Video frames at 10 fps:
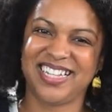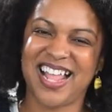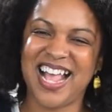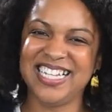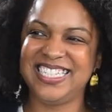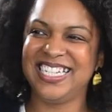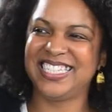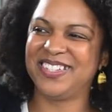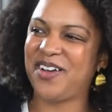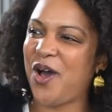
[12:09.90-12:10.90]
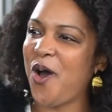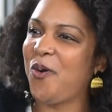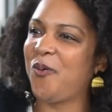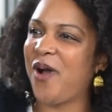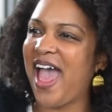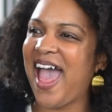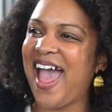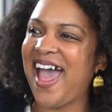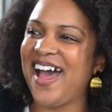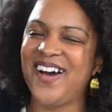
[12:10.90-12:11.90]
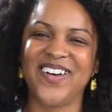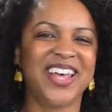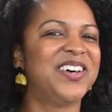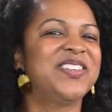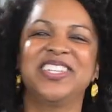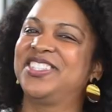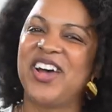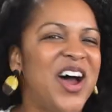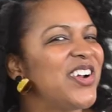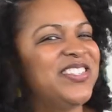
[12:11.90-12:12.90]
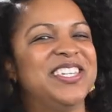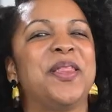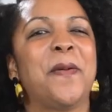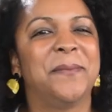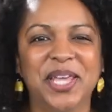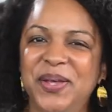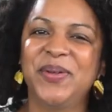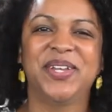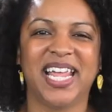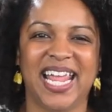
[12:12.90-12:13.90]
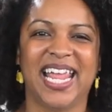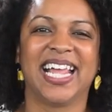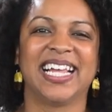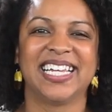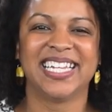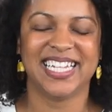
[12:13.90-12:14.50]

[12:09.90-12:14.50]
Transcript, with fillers: I see some, oh wow, eldest daughters in the building.